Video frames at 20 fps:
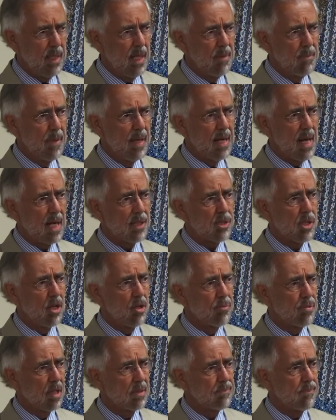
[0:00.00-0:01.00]
In
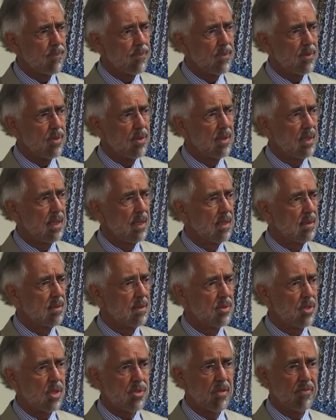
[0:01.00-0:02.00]
mid-October,
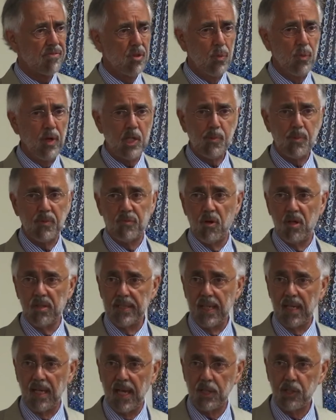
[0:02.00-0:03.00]
just a few weeks
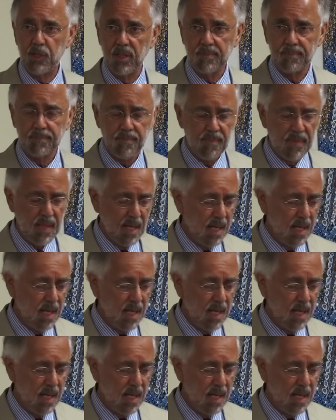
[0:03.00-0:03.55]
before the election,